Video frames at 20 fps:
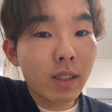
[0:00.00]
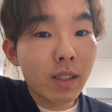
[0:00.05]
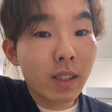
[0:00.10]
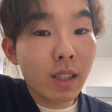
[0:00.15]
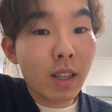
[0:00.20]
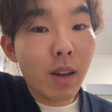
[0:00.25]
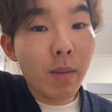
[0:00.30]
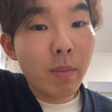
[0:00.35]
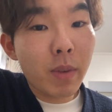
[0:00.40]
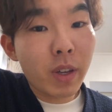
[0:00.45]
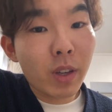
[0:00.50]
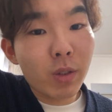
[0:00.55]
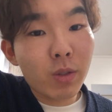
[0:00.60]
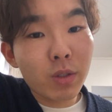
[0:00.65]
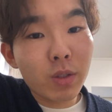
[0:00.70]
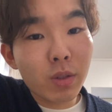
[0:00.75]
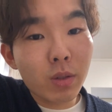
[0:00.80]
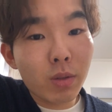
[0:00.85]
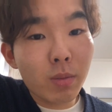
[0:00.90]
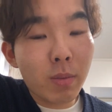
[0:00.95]
The company
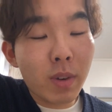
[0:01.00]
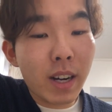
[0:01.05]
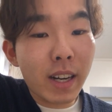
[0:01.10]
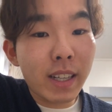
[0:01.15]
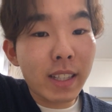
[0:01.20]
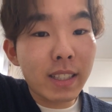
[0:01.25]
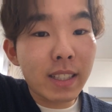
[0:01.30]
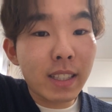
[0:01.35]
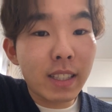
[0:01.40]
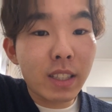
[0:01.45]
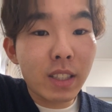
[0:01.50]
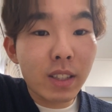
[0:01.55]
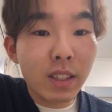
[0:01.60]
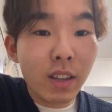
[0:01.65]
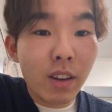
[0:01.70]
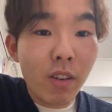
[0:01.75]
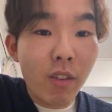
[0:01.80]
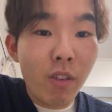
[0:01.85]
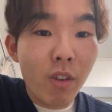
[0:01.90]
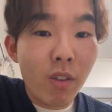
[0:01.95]
also prides
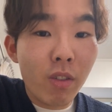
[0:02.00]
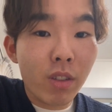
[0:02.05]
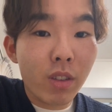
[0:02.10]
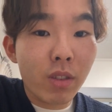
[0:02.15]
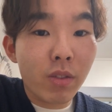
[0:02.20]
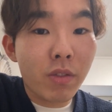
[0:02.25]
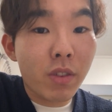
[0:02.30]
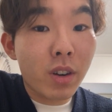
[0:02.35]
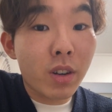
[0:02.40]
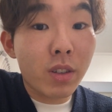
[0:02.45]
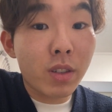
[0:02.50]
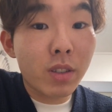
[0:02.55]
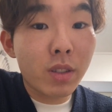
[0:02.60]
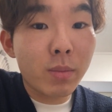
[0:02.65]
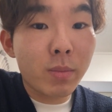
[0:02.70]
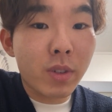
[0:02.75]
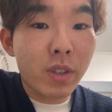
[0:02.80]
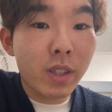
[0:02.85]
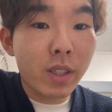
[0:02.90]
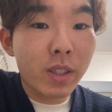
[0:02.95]
itself on the
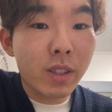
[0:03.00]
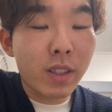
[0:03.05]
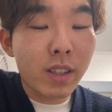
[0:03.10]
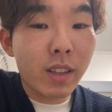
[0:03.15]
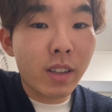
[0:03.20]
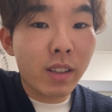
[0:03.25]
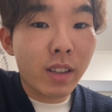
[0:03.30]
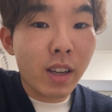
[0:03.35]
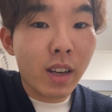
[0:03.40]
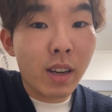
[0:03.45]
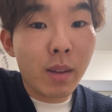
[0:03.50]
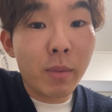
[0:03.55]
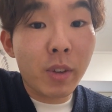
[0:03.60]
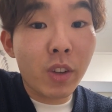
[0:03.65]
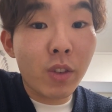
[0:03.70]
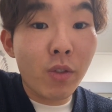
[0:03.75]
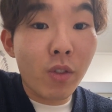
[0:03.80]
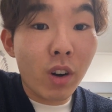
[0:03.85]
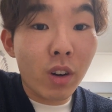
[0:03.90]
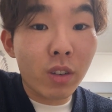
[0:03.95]
fast-paced and
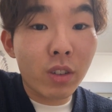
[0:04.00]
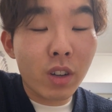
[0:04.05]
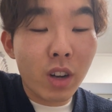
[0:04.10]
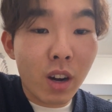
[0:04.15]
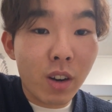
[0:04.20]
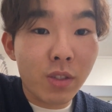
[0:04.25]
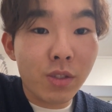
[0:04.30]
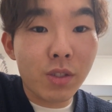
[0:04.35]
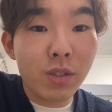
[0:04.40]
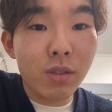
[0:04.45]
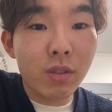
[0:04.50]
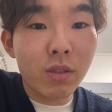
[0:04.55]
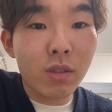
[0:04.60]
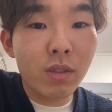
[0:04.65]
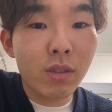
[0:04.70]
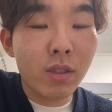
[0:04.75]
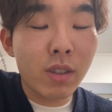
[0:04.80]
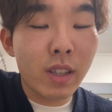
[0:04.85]
dynamic work culture.